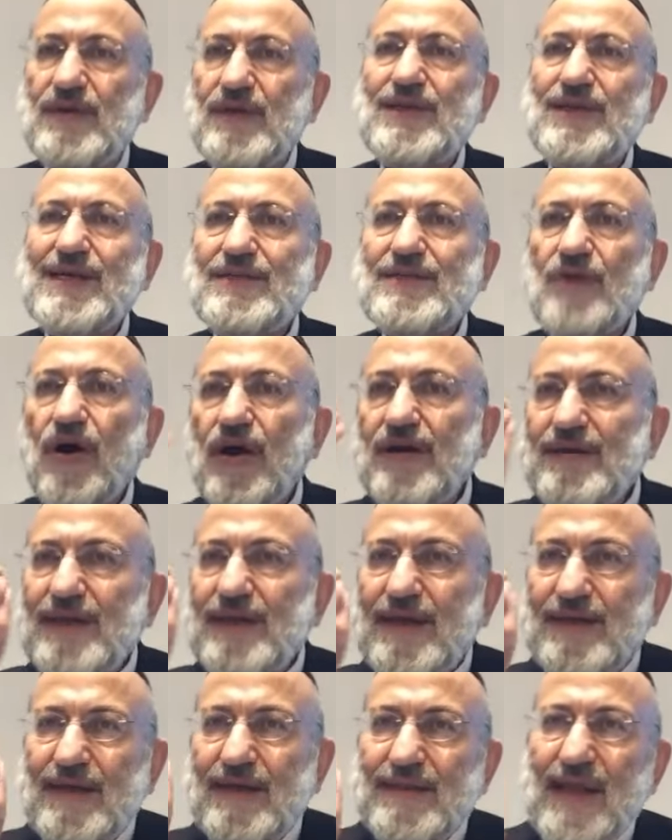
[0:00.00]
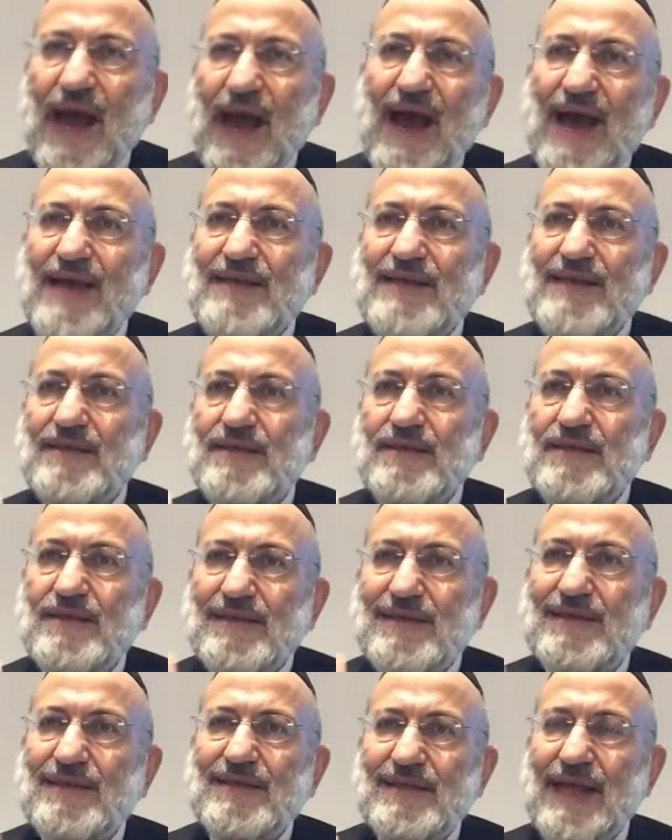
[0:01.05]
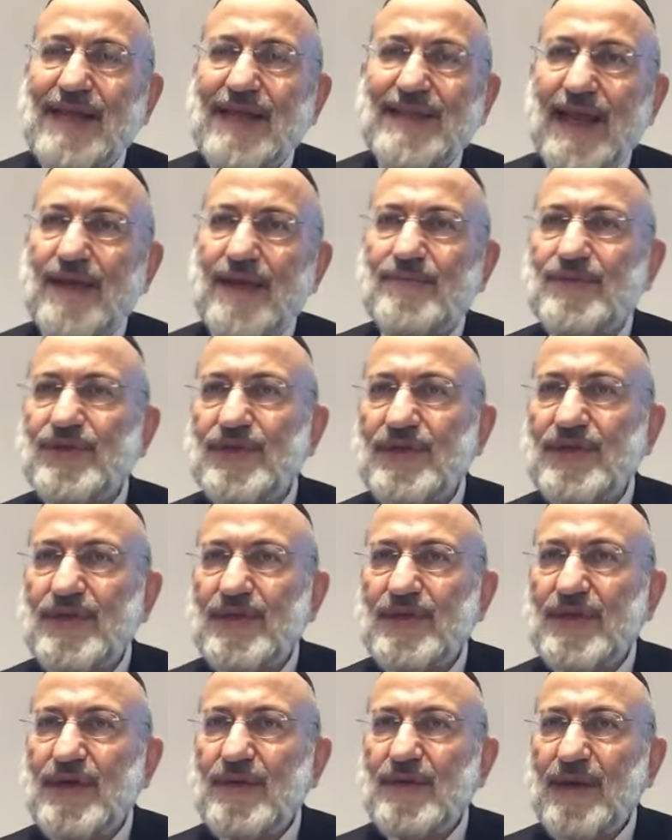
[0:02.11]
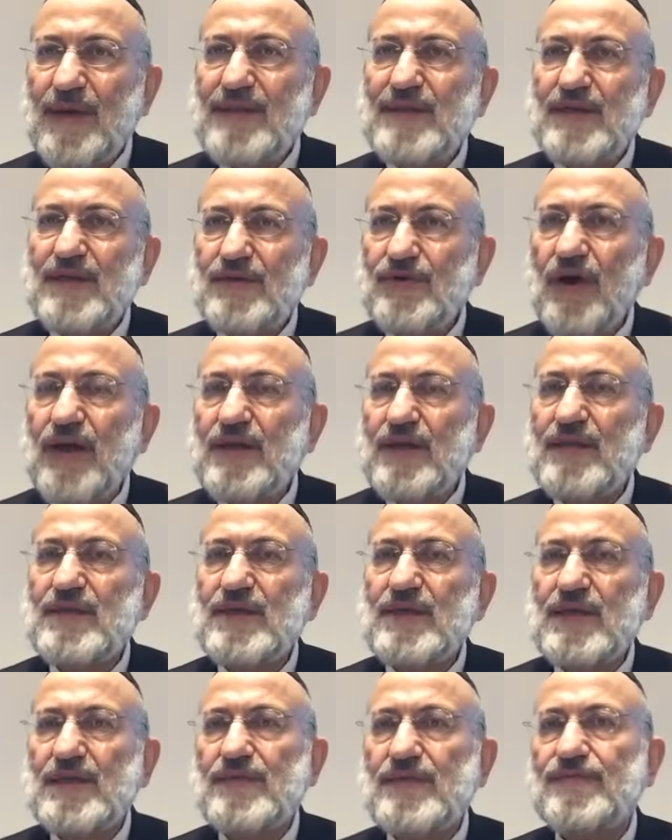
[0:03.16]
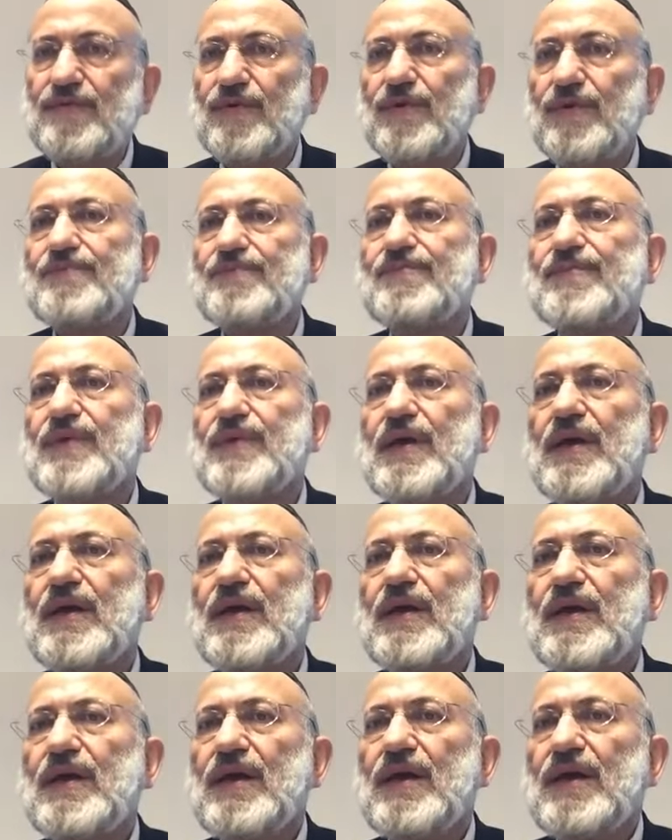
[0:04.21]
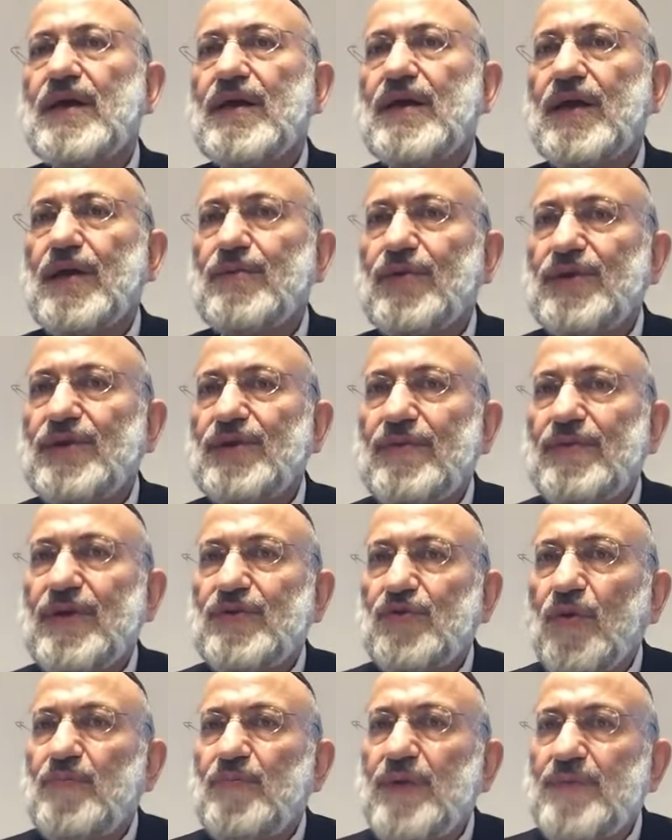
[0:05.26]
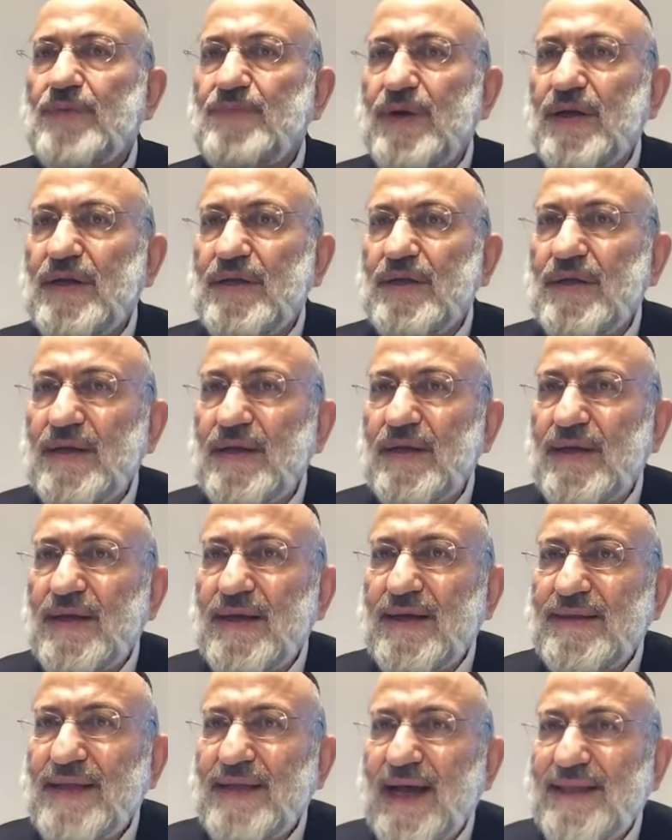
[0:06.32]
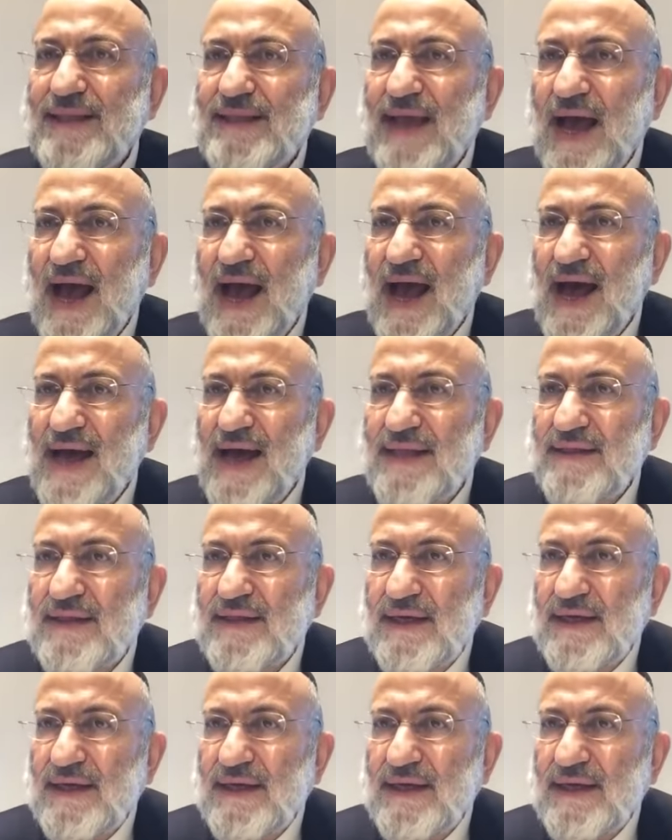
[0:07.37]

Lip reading: Just our naked eyes sees that empty. But in reality it's full. There were two people that they had,